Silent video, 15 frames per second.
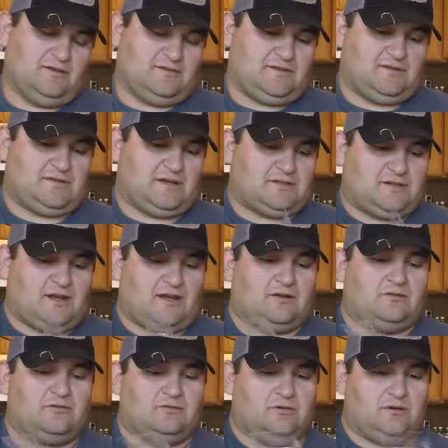thing's actually kind
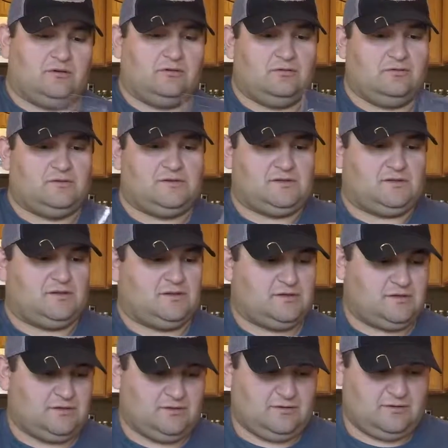of cool here. Let me see
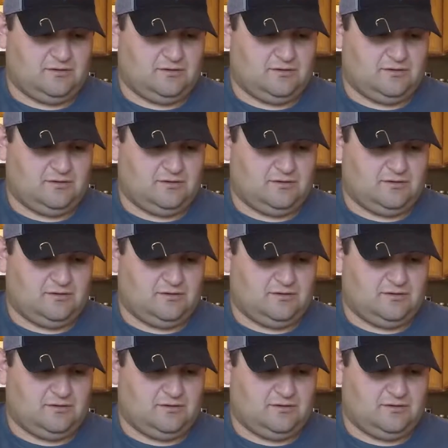this.